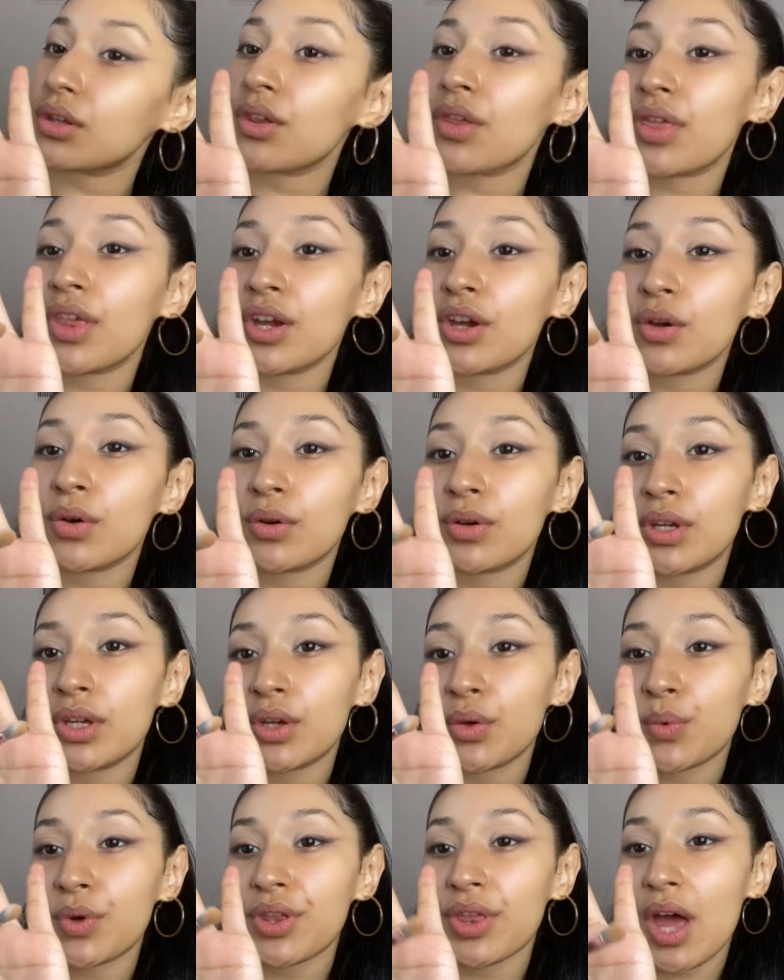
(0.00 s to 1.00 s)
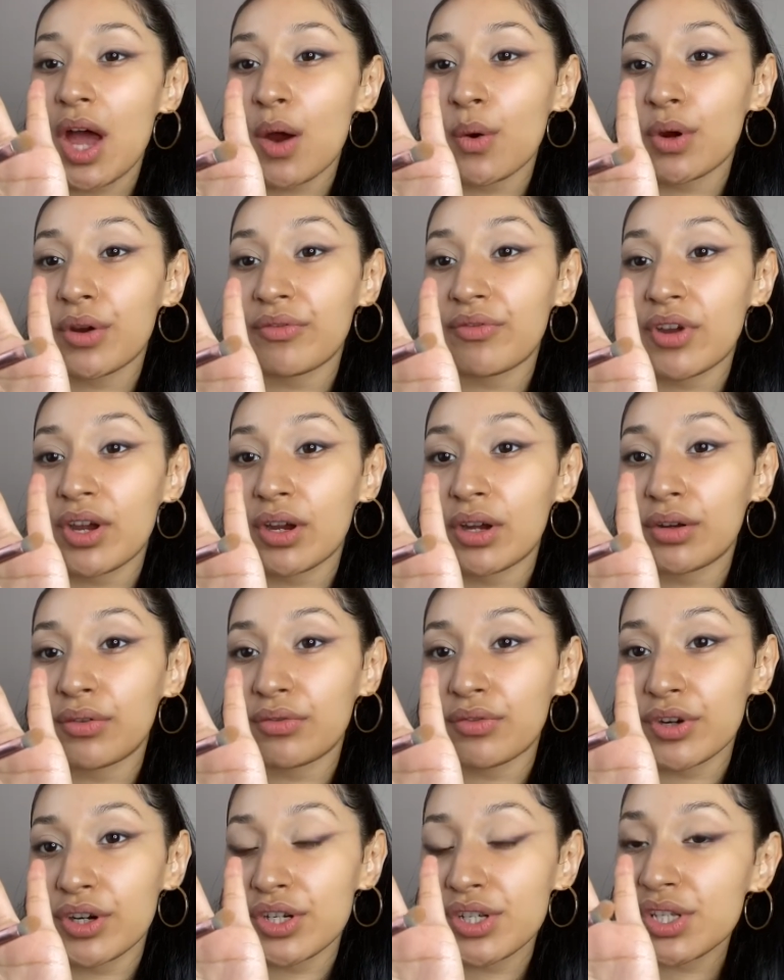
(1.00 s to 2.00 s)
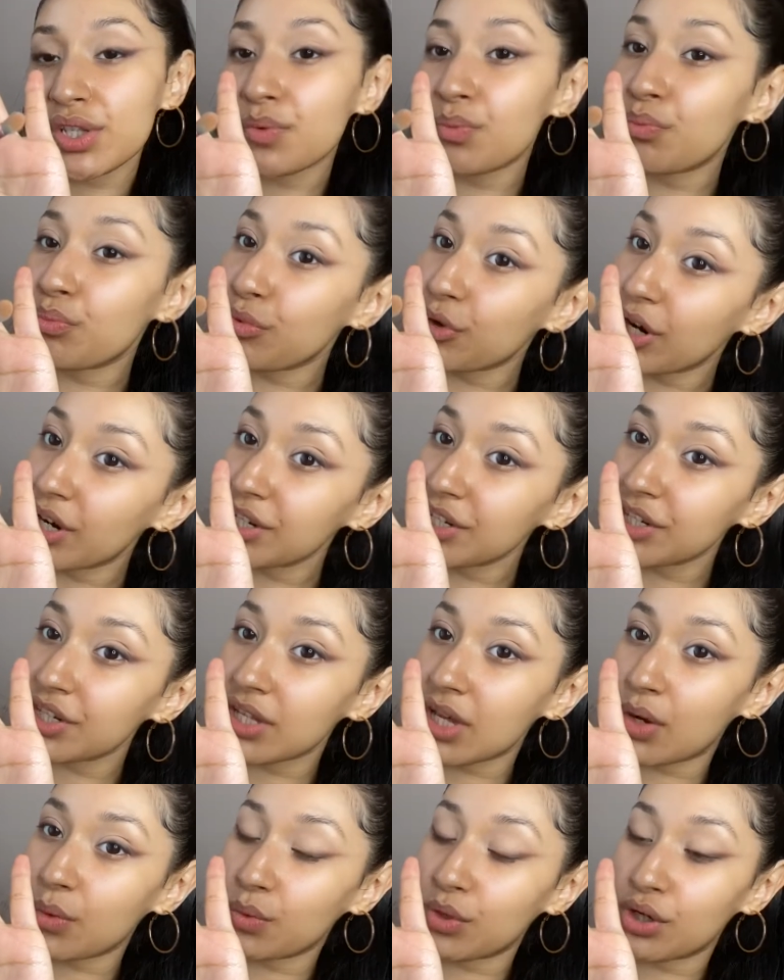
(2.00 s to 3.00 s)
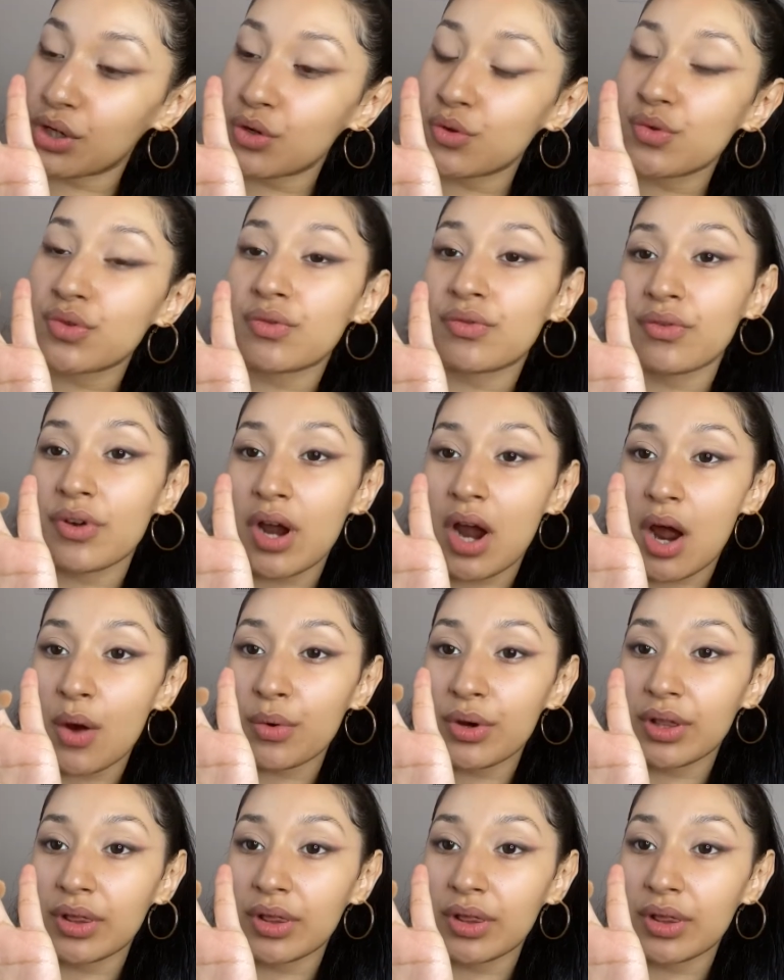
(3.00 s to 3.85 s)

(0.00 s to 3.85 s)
Then going with our very first brush that we used for our